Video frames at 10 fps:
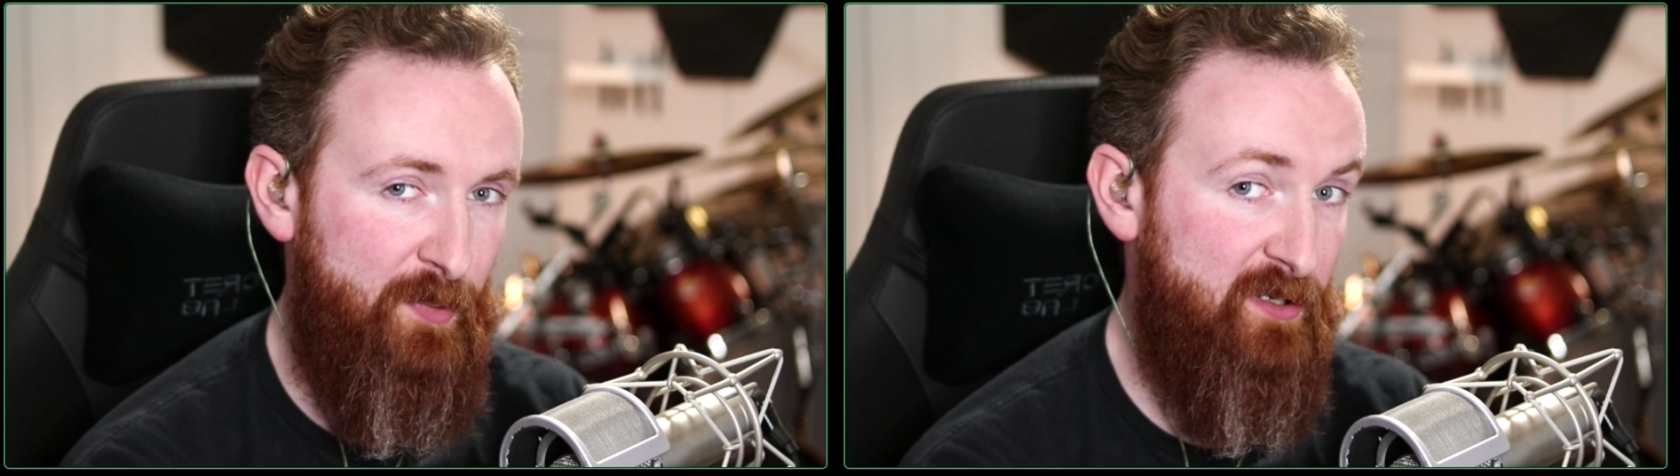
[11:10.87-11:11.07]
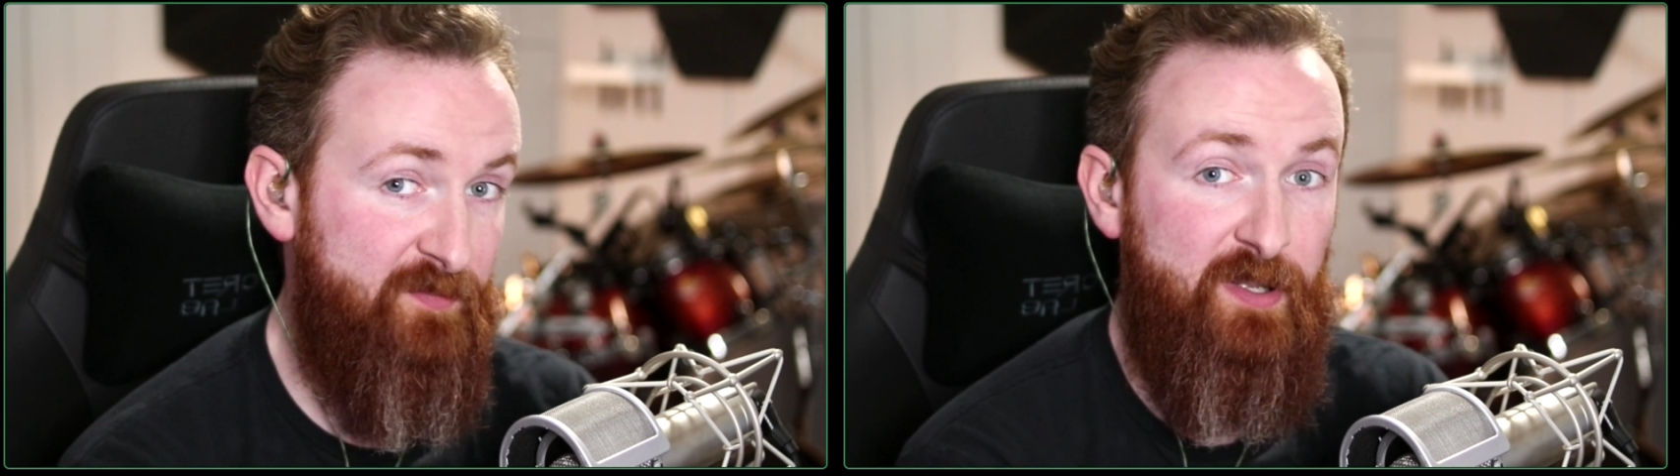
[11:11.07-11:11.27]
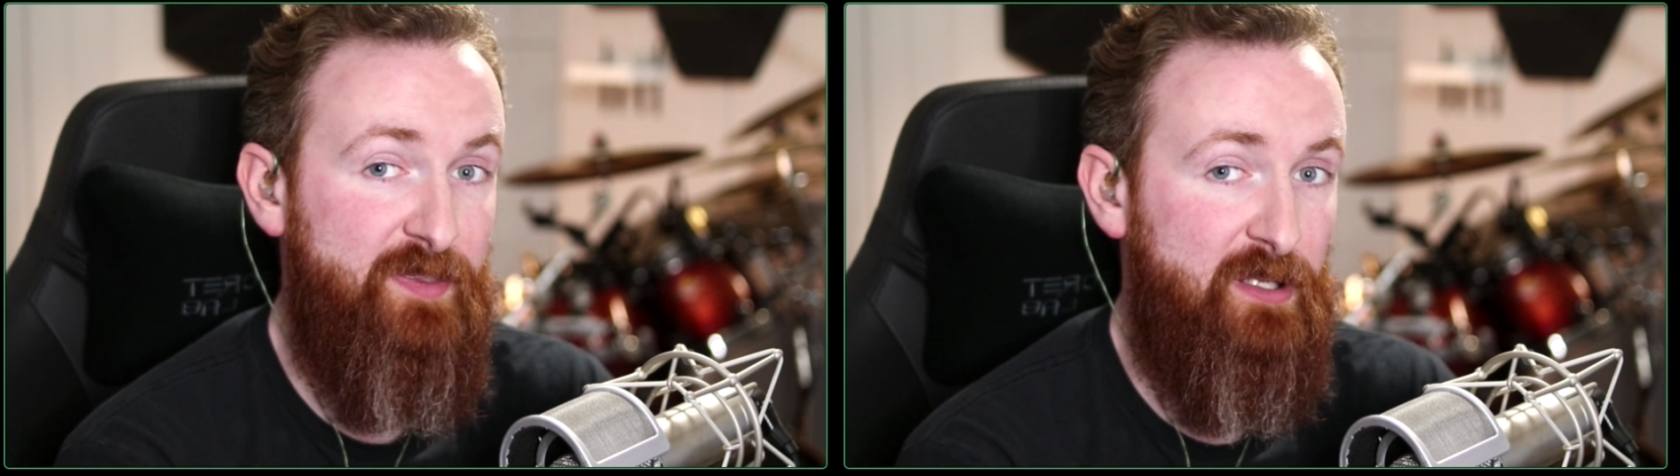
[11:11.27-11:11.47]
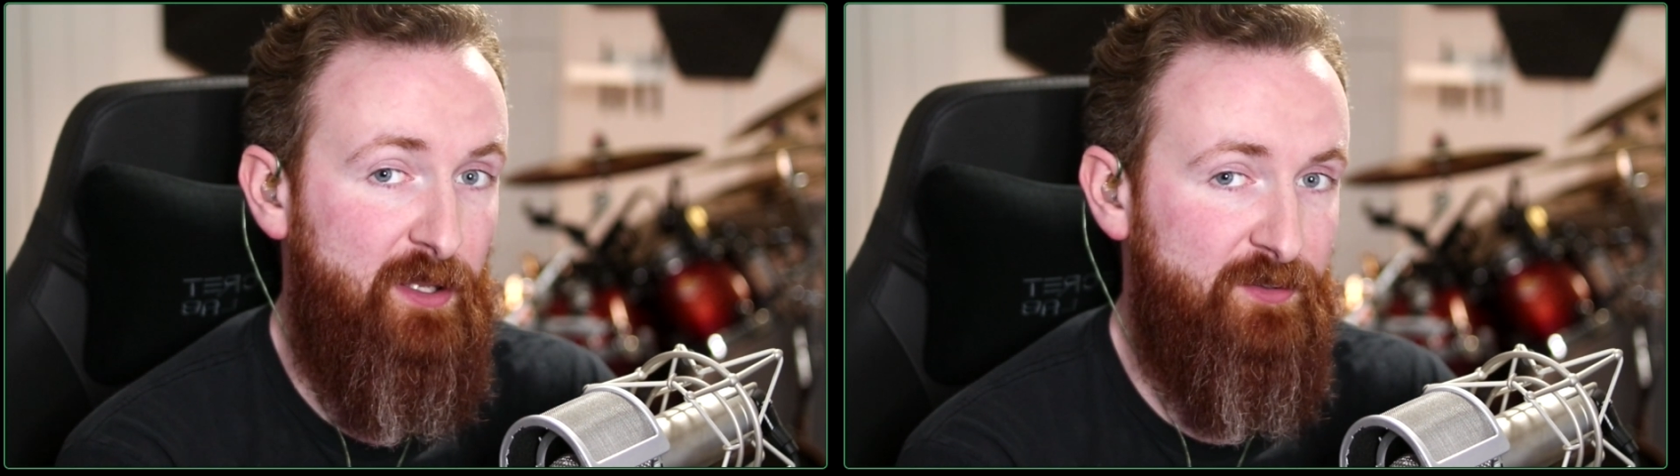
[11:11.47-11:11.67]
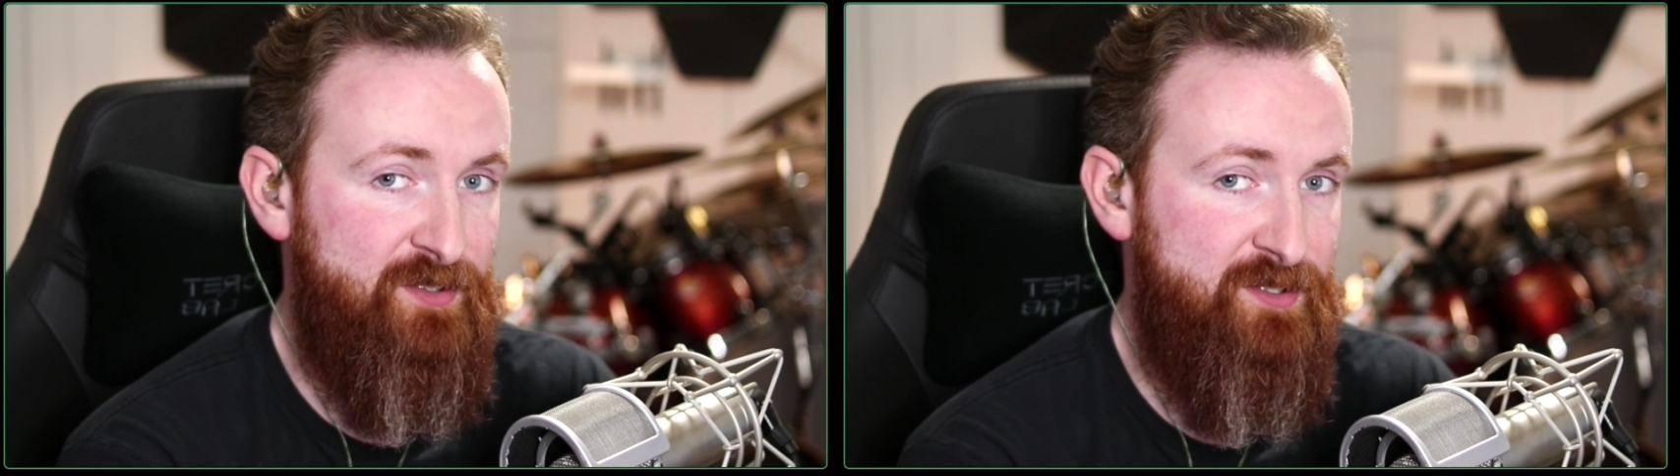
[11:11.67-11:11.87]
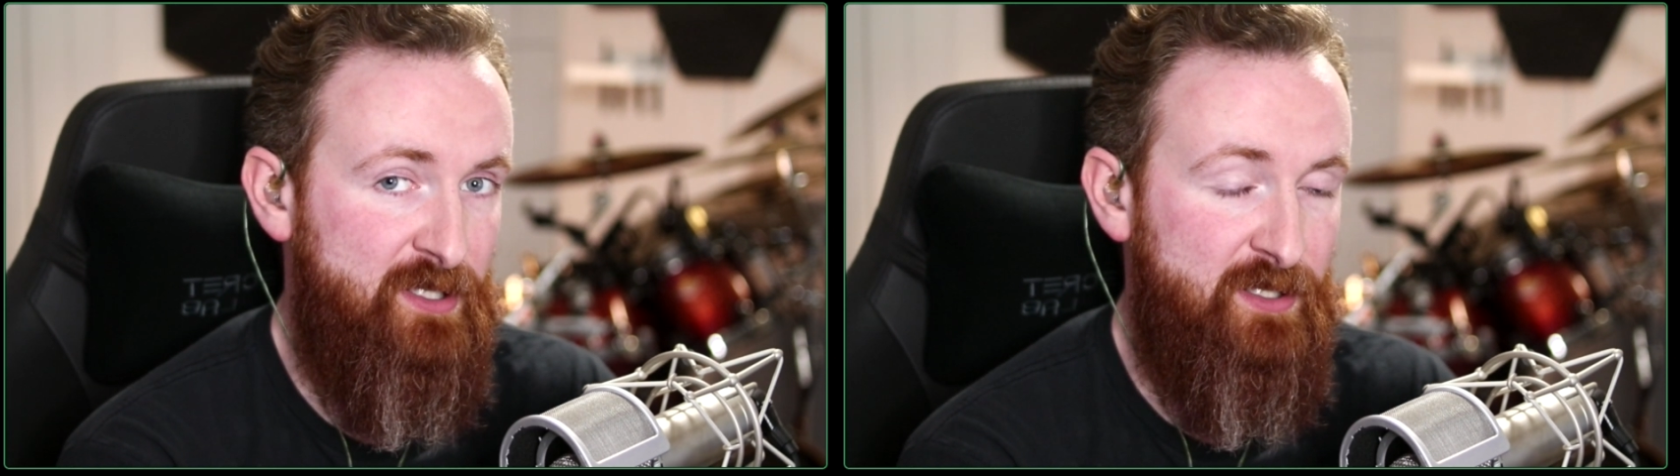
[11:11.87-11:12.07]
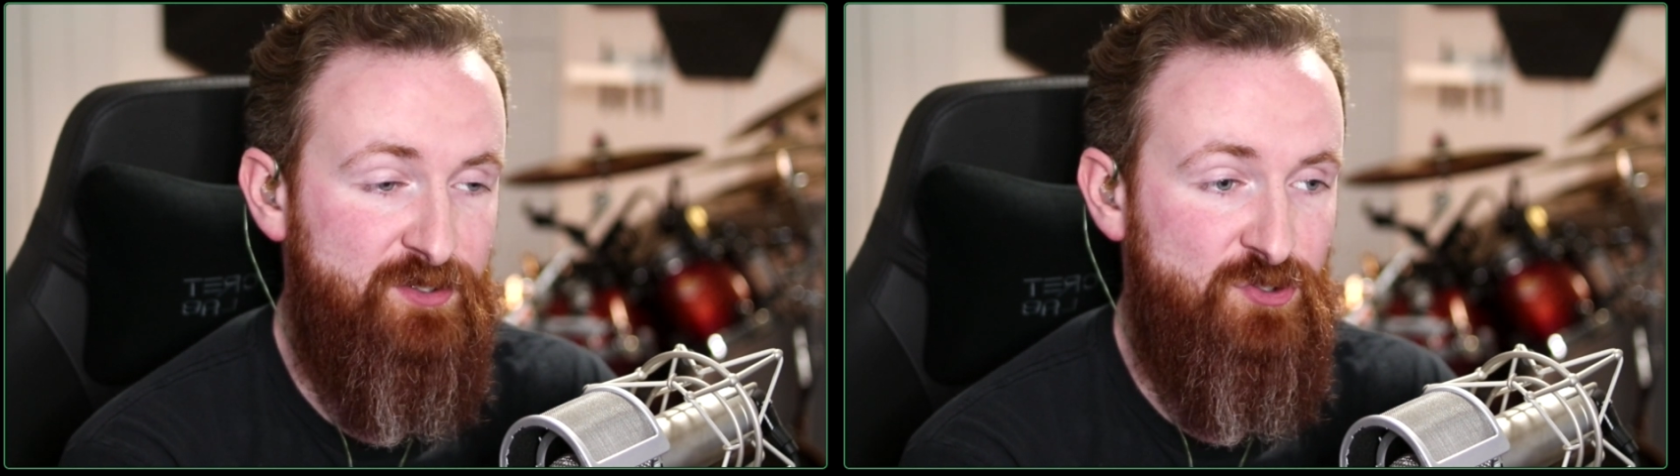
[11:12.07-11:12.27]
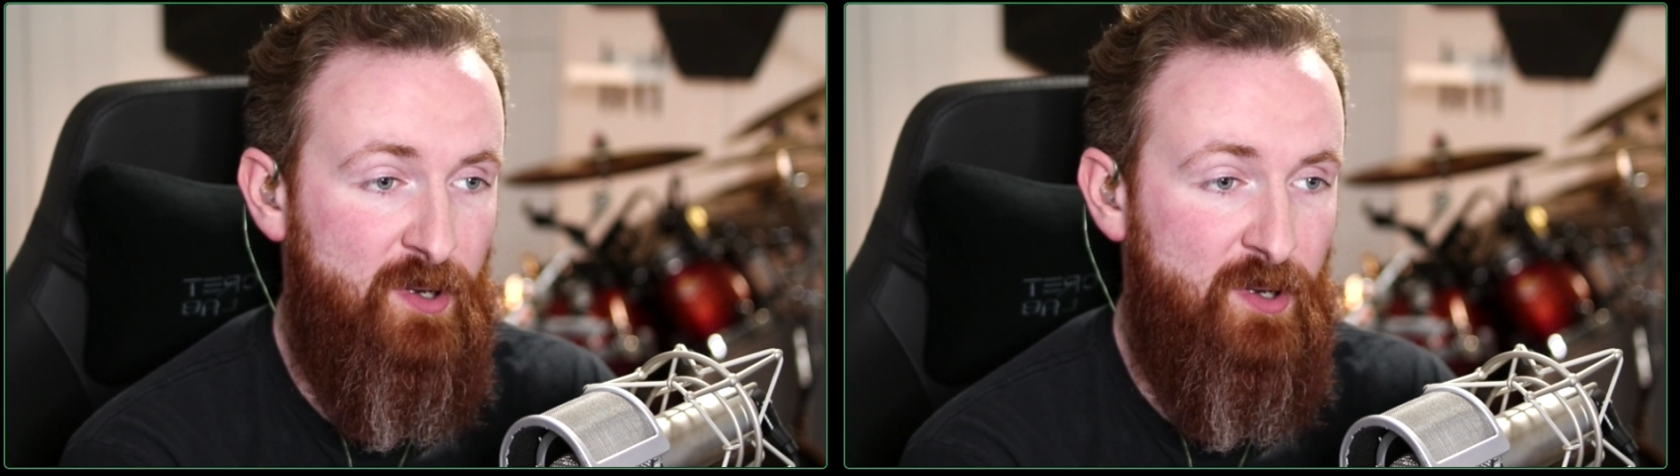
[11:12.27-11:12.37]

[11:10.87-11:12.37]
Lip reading: and then if nothing else it is